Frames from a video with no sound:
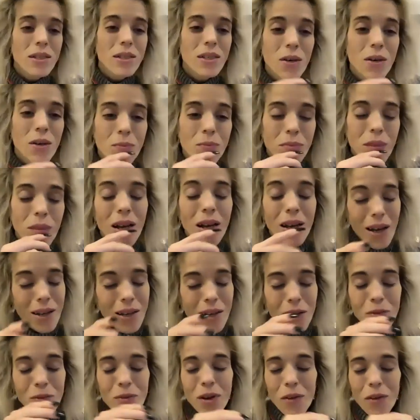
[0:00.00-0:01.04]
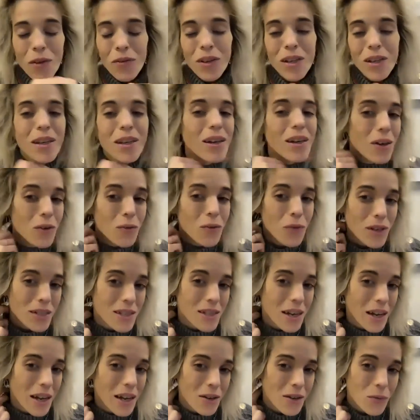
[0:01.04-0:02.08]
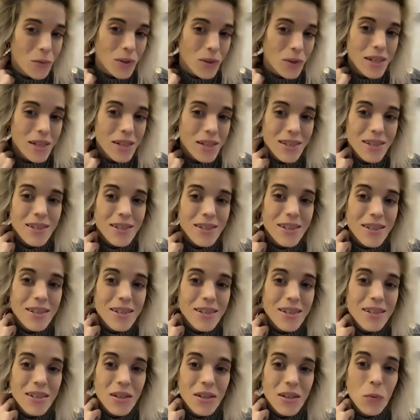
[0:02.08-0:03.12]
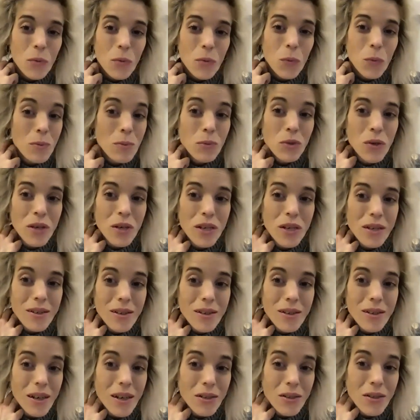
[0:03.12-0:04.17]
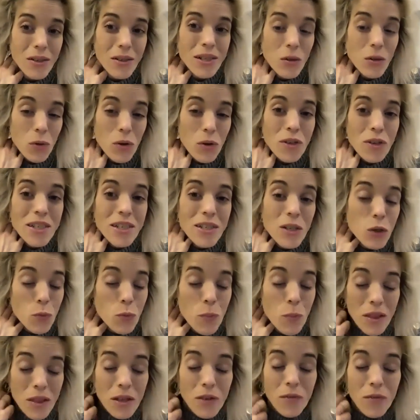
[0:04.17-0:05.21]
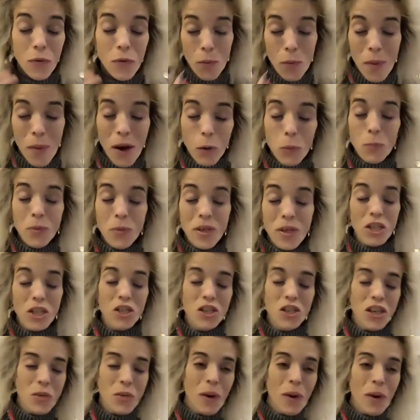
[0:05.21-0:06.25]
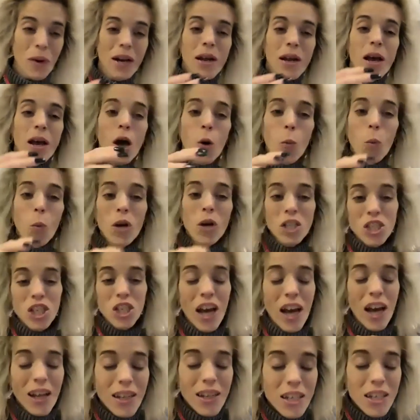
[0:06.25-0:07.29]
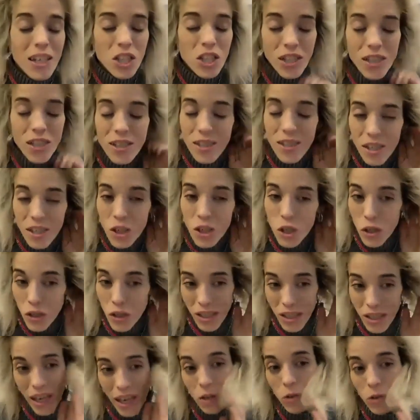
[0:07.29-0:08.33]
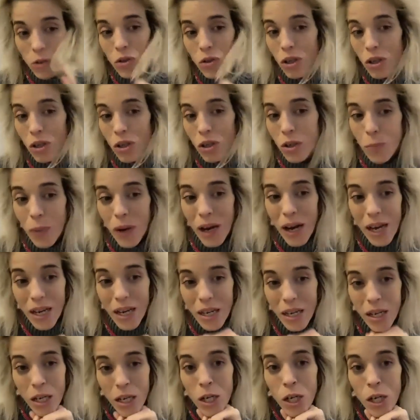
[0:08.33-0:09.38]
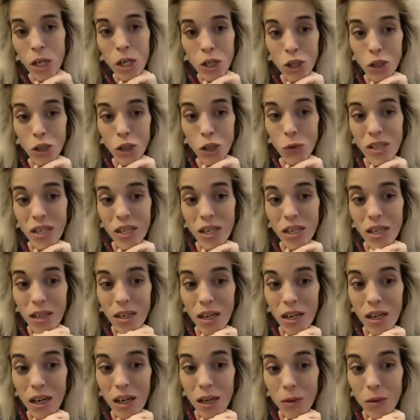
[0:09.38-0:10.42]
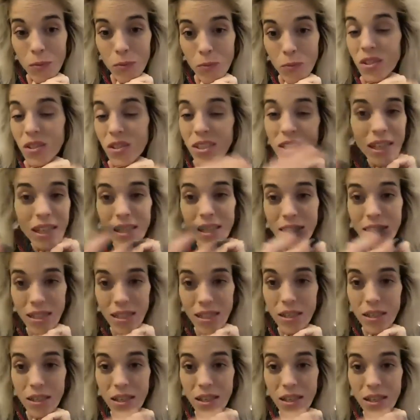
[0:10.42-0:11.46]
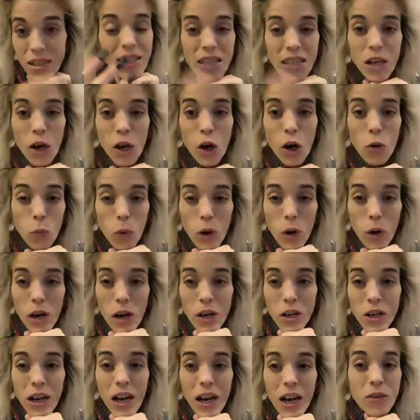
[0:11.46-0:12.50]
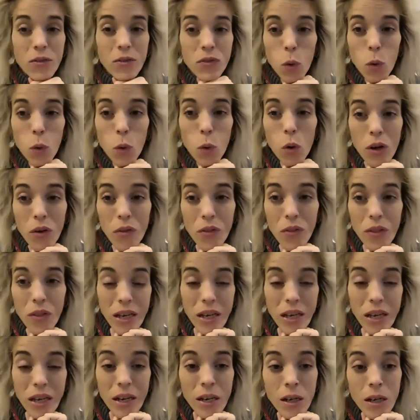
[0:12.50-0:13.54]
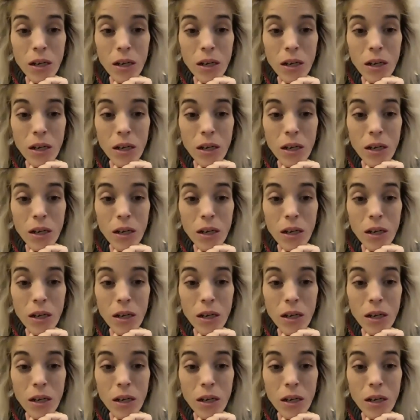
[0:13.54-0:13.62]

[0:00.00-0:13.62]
I can definitely resonate with this, since this is what I'm doing, this sort of research method for my own PhD. But what challenges did you encounter by using the ICT archives or the